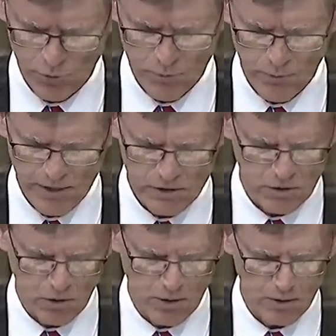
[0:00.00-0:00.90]
human
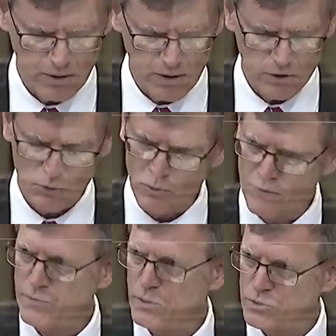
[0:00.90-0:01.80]
rights law
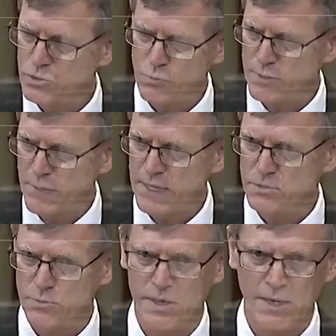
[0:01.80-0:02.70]
to refuse to
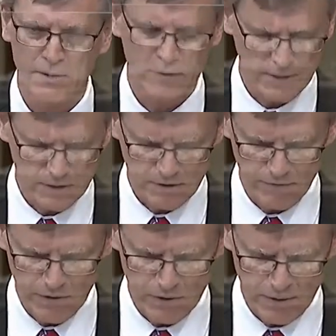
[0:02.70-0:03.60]
repatriate these
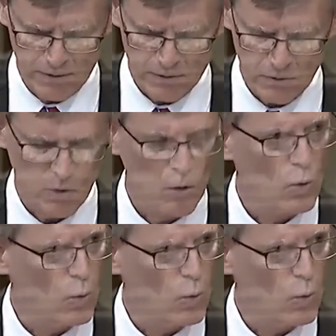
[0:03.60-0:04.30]
civilians